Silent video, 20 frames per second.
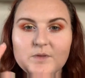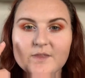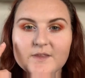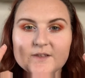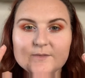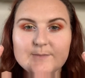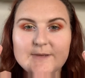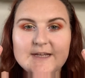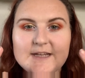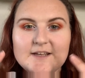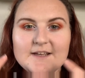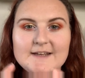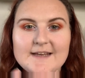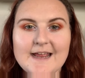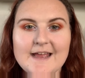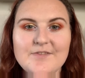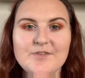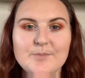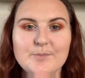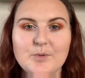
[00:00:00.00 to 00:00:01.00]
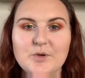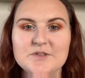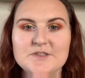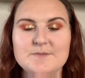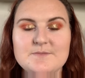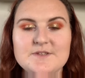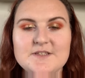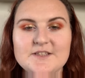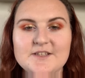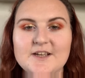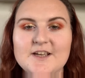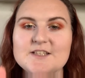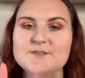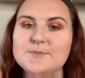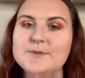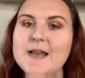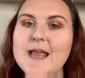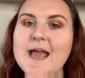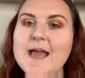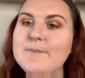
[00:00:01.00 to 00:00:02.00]
Million at the bottom didn't go as
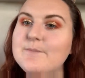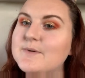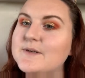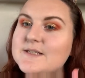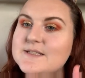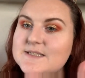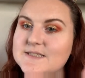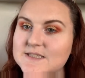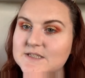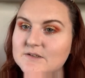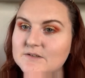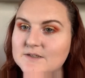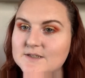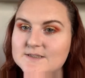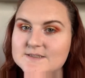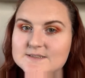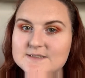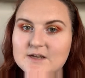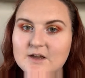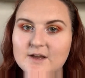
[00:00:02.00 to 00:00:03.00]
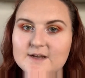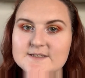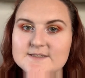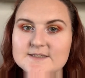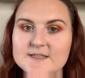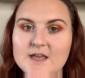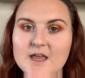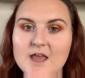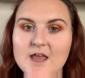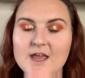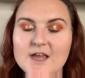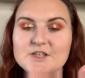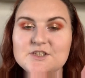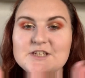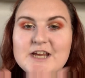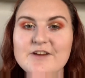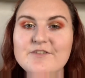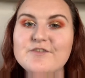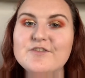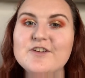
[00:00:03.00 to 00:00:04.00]
planned, but it still looks nice.
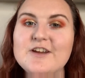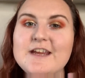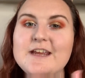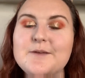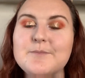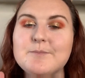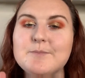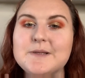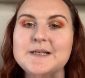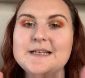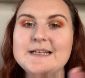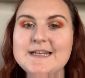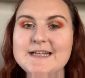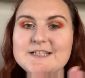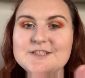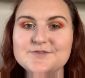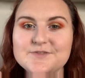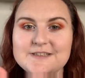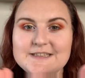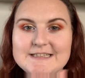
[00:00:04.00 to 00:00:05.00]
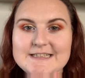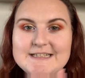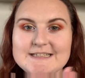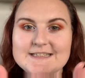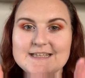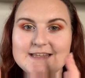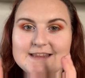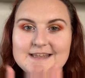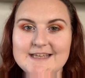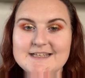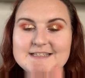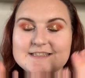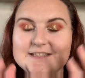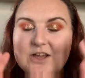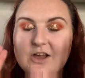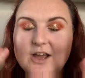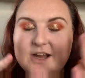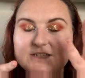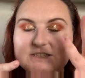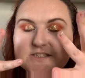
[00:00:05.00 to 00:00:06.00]
Jeffree, please release this
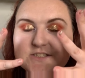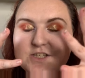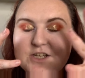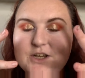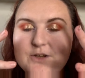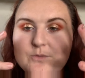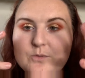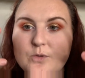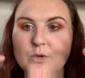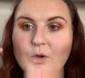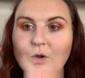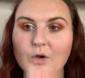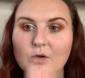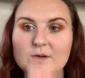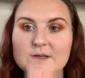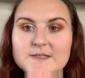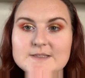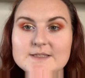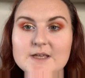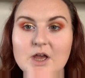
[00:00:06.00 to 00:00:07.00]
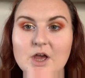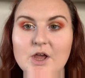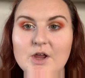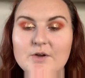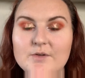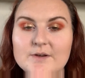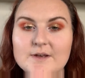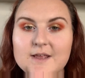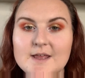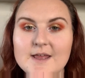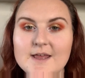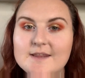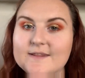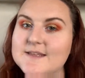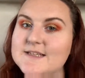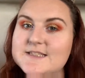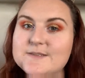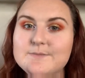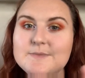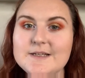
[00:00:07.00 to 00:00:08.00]
eyeshadow on its own.
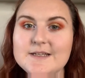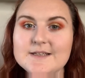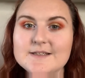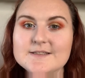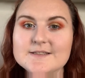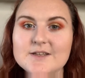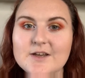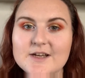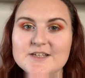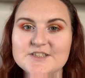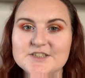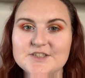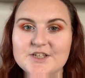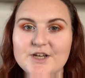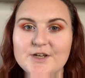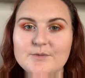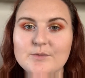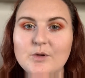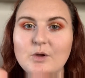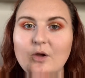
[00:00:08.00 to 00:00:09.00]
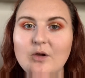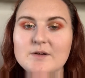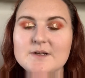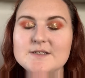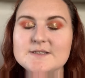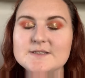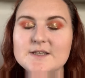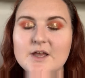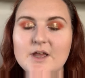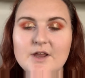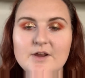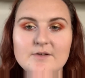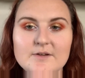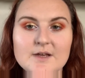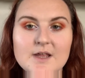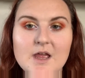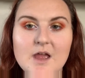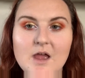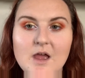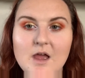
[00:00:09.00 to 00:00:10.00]
This Millions eyeshadow on its own,
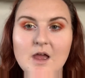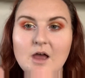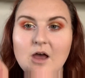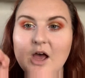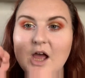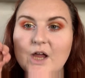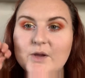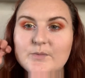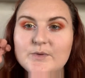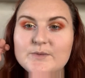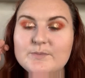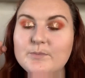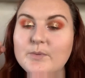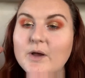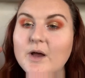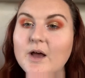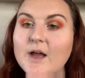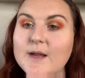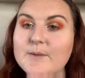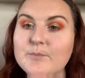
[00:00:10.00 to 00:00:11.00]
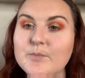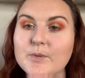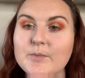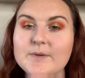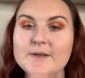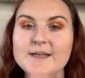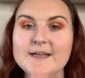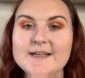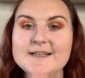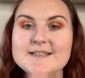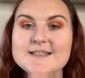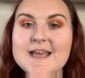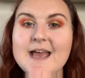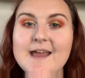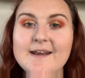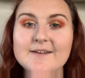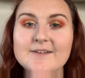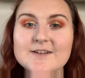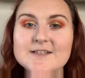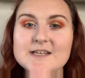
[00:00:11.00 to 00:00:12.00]
I would buy probably 10
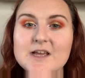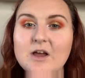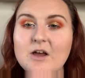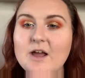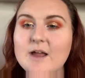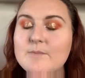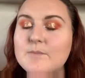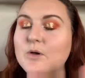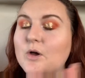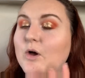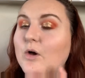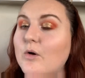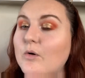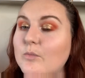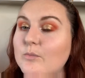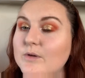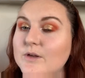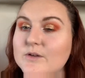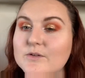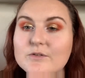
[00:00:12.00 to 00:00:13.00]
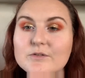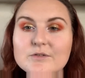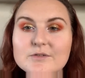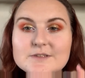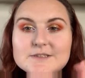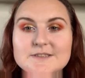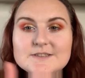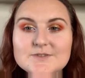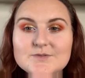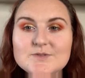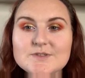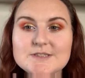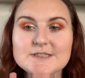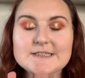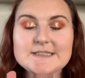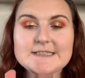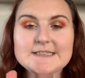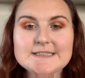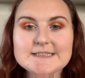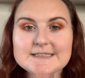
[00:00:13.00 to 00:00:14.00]
at a time. Oh my god, it's so
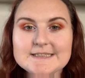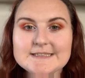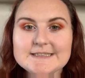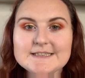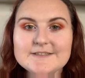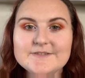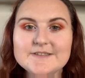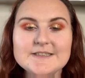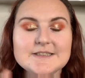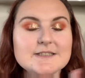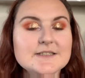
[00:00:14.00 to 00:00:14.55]
stunning. I love it.